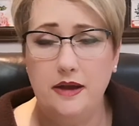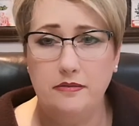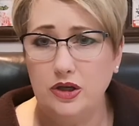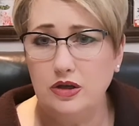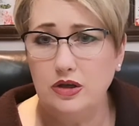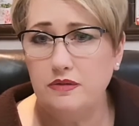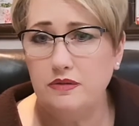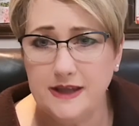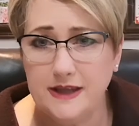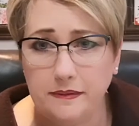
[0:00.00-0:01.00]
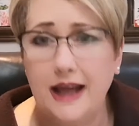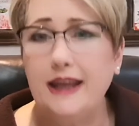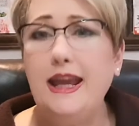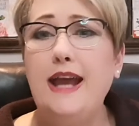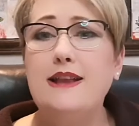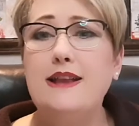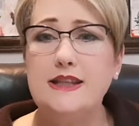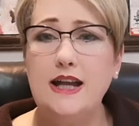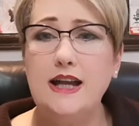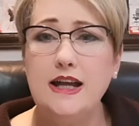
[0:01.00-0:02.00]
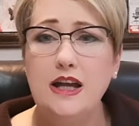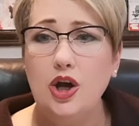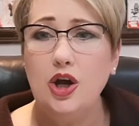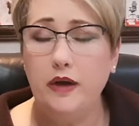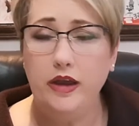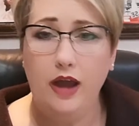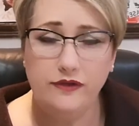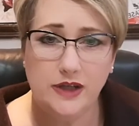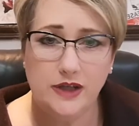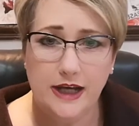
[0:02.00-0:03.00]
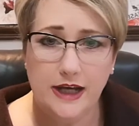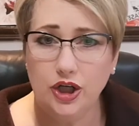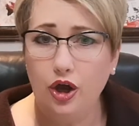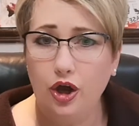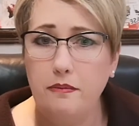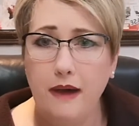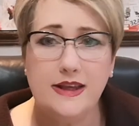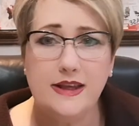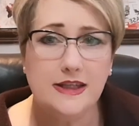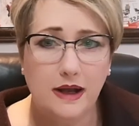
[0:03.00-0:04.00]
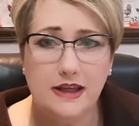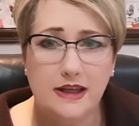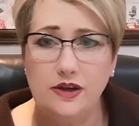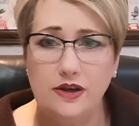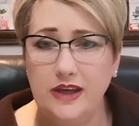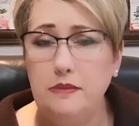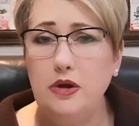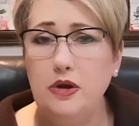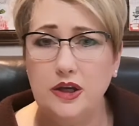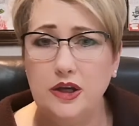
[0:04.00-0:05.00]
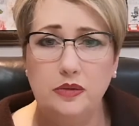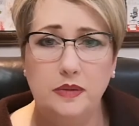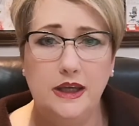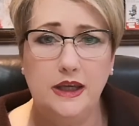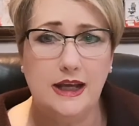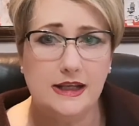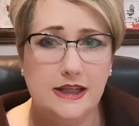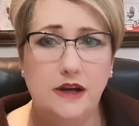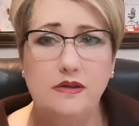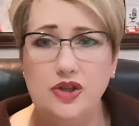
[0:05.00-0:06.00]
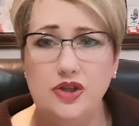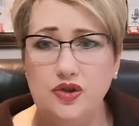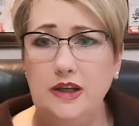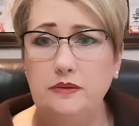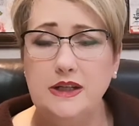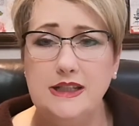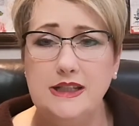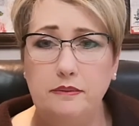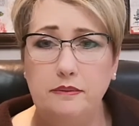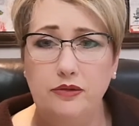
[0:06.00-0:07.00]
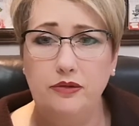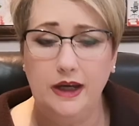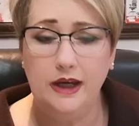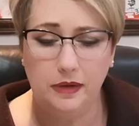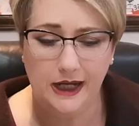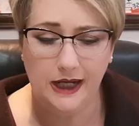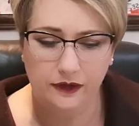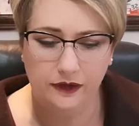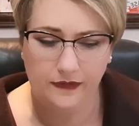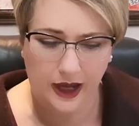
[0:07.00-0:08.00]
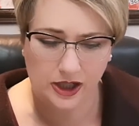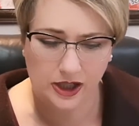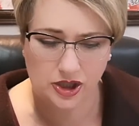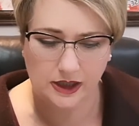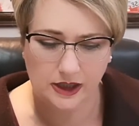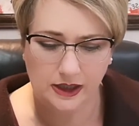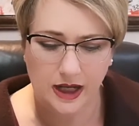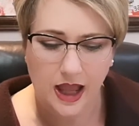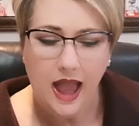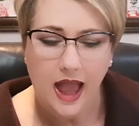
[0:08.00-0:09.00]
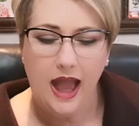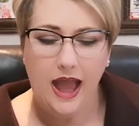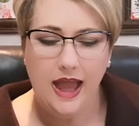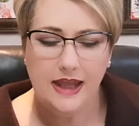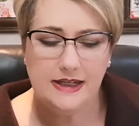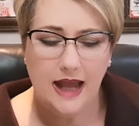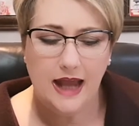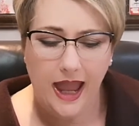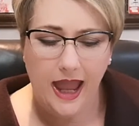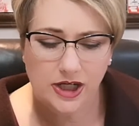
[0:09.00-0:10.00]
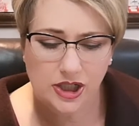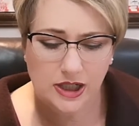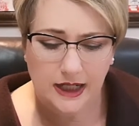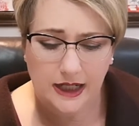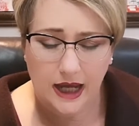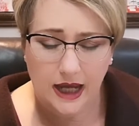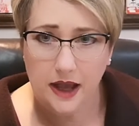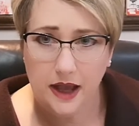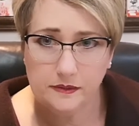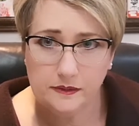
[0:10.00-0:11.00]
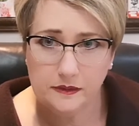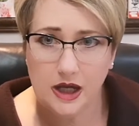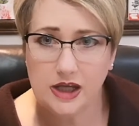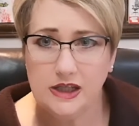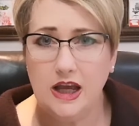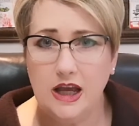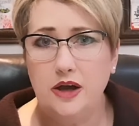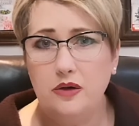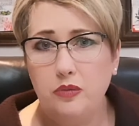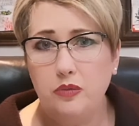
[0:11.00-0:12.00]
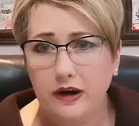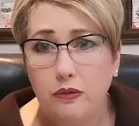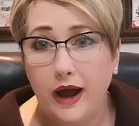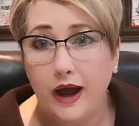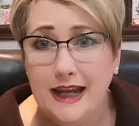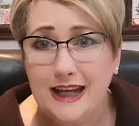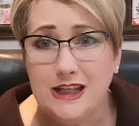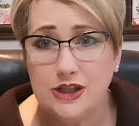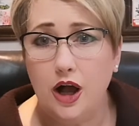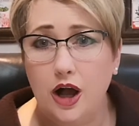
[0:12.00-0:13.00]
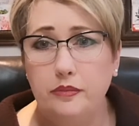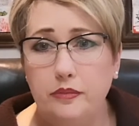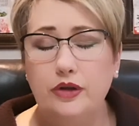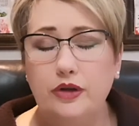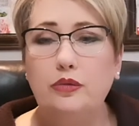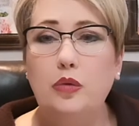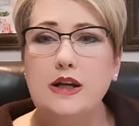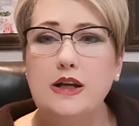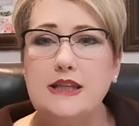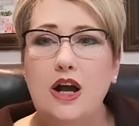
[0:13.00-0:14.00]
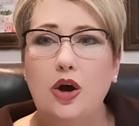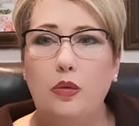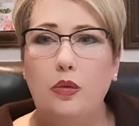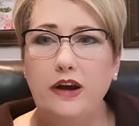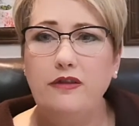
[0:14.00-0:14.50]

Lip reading: you know, something like cancer, where you have to undergo months and months of chemotherapy and serious treatment and be really, really out of action. And I actually, one example was one of